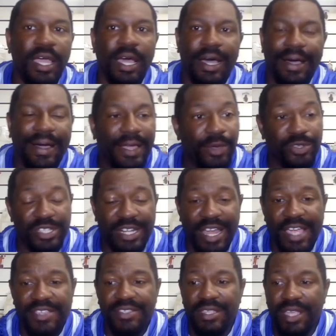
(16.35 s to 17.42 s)
Uh, it was a
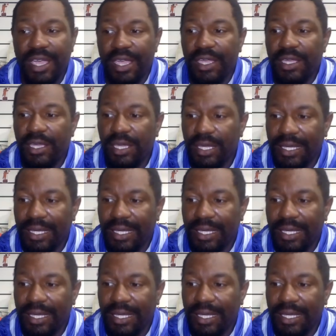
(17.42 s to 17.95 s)
nice day.